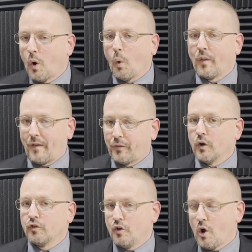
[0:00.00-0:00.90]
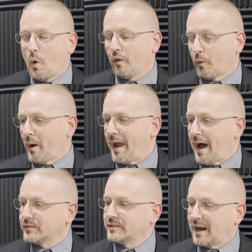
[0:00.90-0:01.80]
or that there is no other way
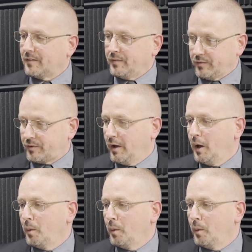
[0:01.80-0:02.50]
outside of this